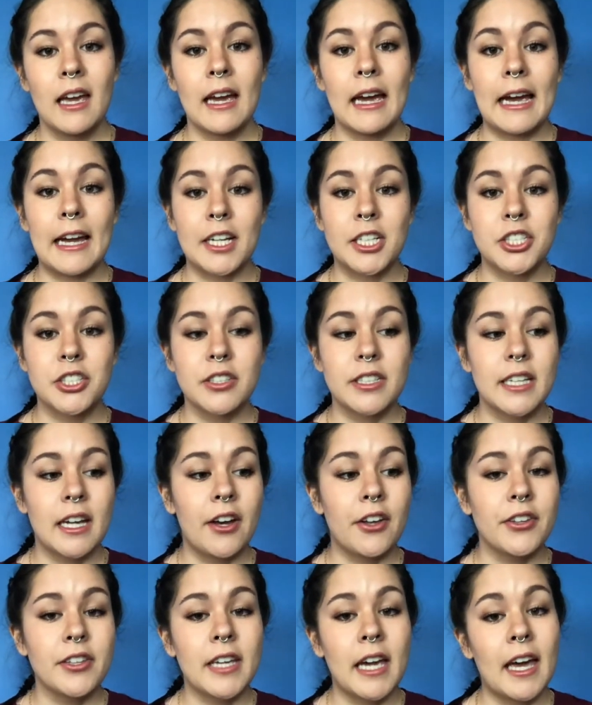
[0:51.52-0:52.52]
Actually,
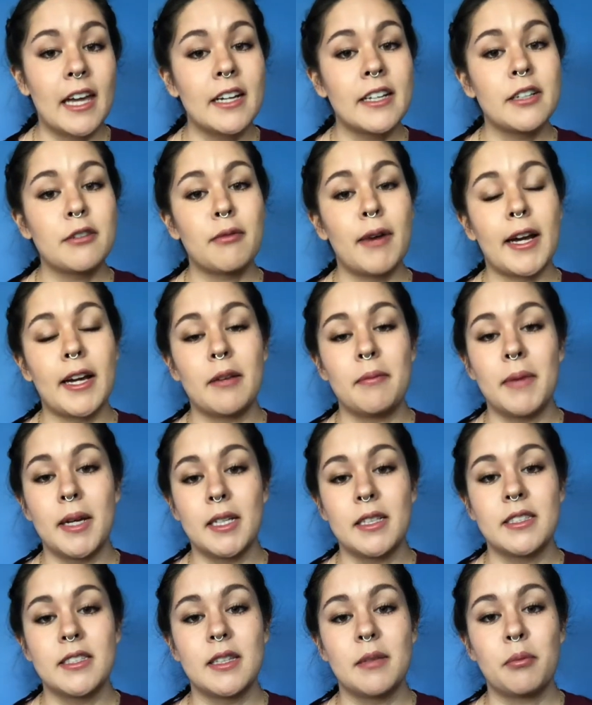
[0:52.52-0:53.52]
Health Canada
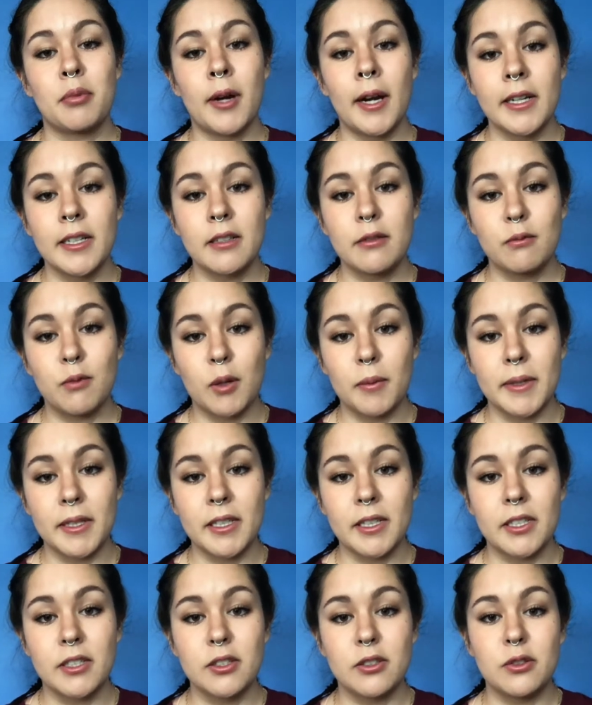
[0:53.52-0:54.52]
recommends that pregnant women
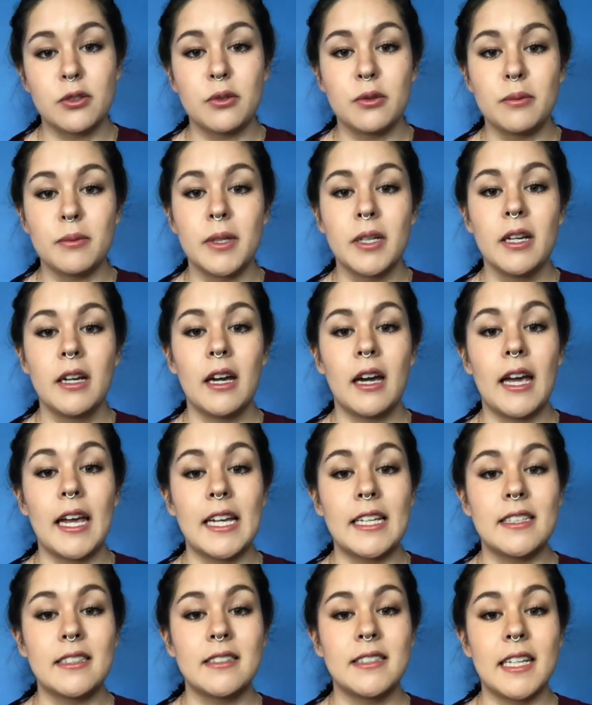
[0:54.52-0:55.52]
consume
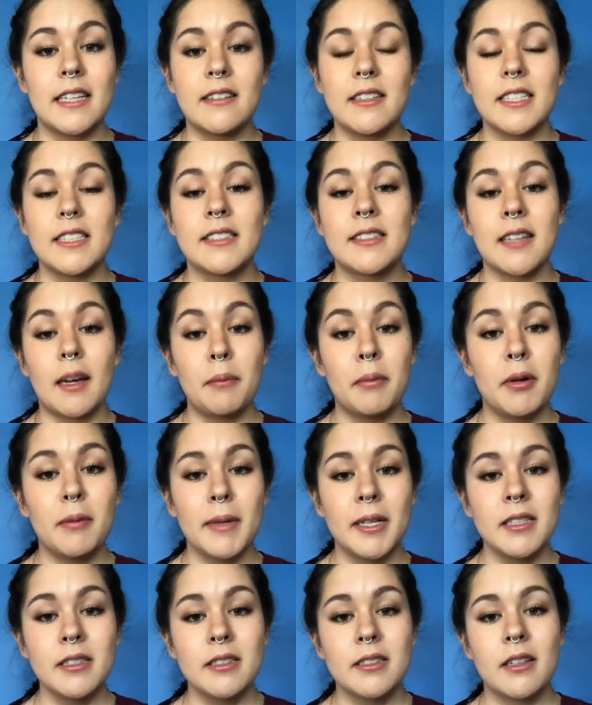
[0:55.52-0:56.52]
a daily
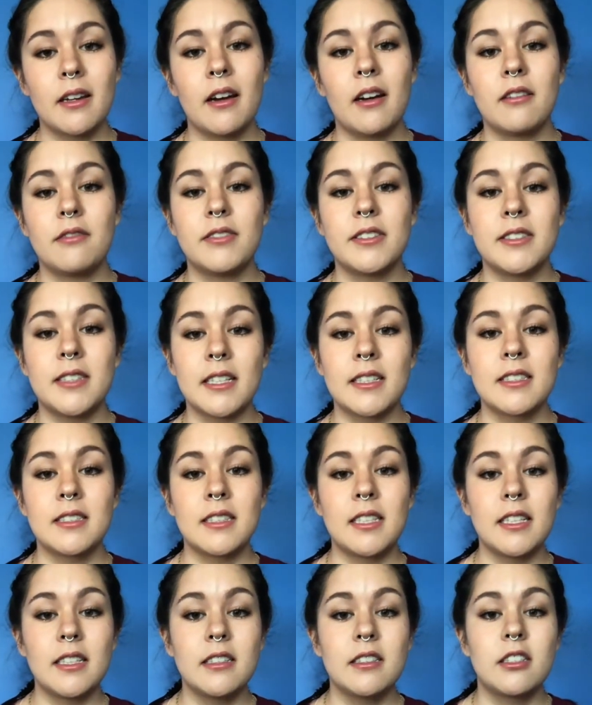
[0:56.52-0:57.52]
supplement of
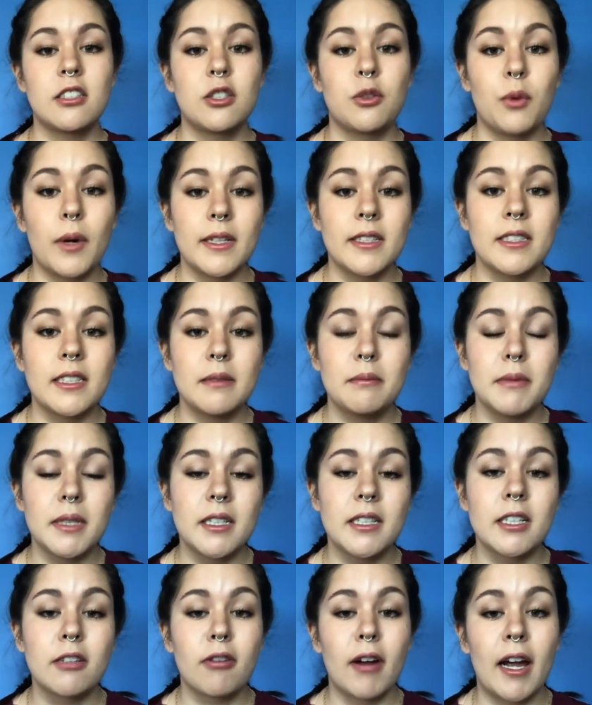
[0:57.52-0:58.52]
16 to 20
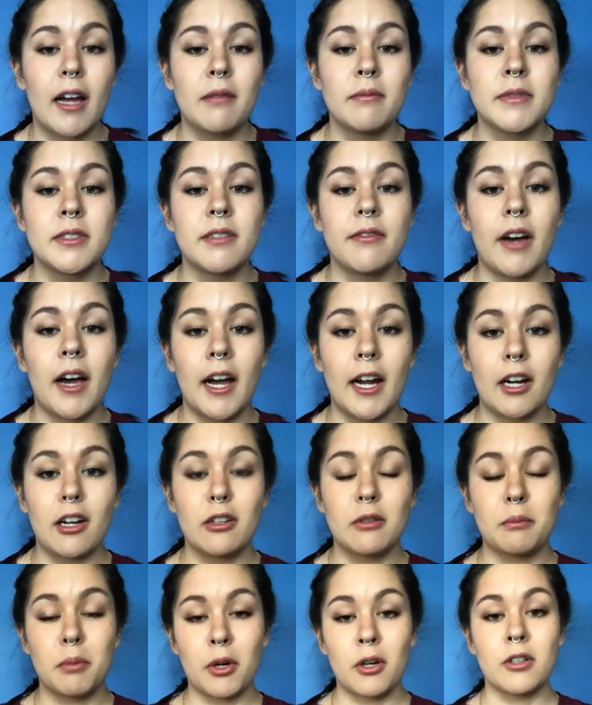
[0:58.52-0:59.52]
milligrams of
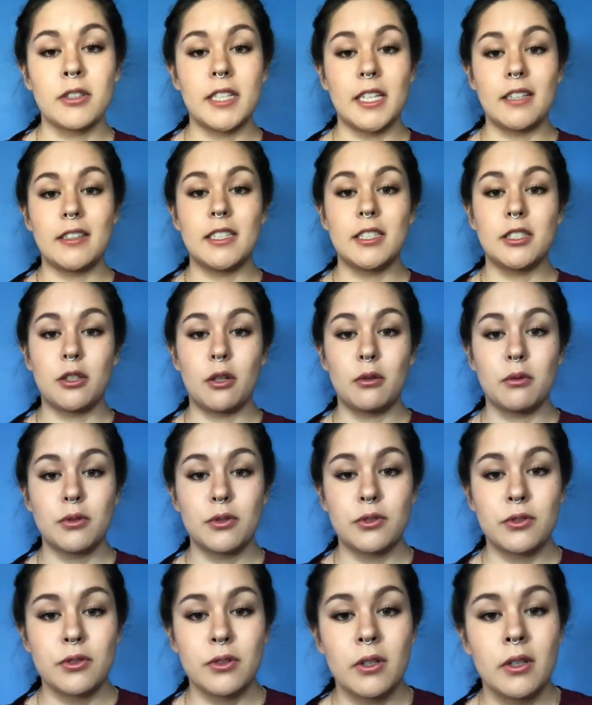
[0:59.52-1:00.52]
iron per daily
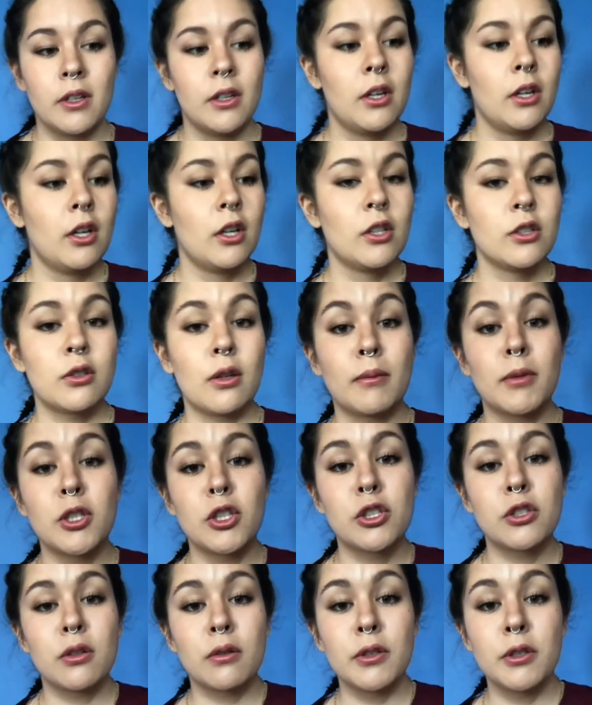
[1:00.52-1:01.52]
dose. So I'm going to
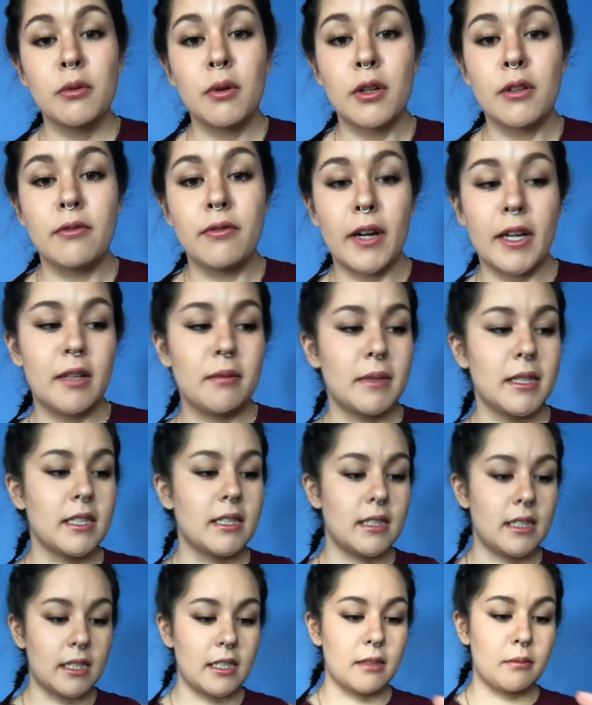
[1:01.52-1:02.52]
show you on a vitamin
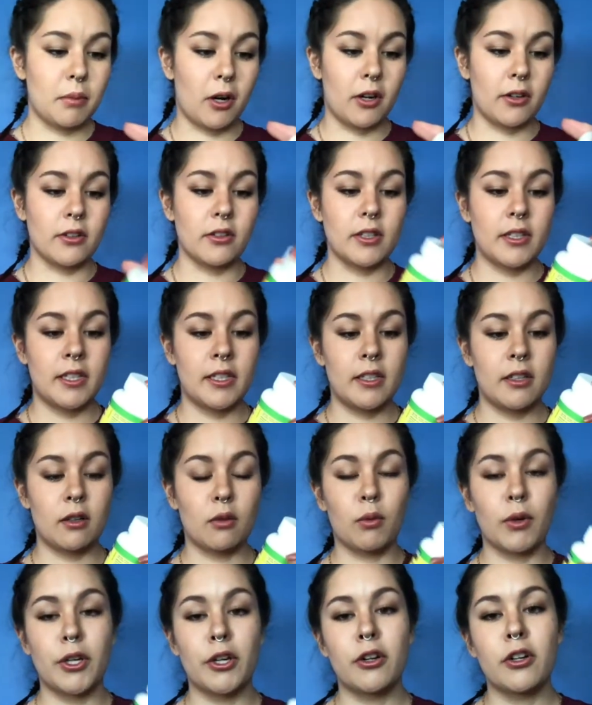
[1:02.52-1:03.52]
D bottle here
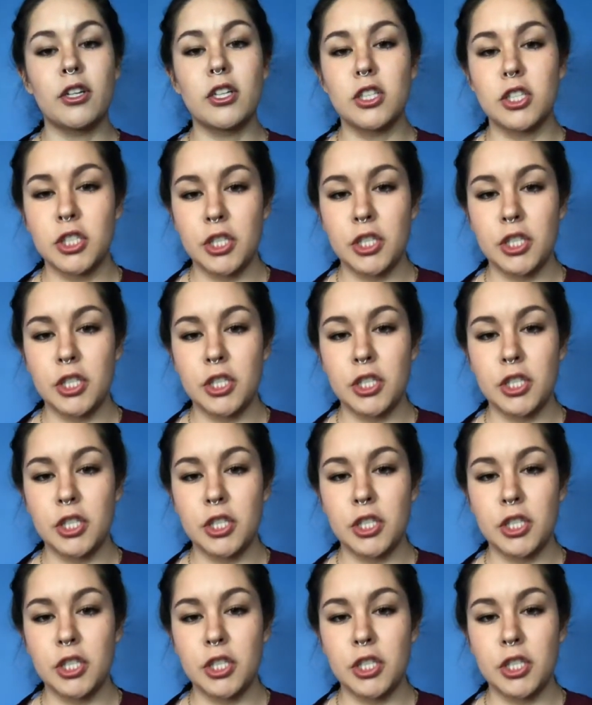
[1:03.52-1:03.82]
where you're going to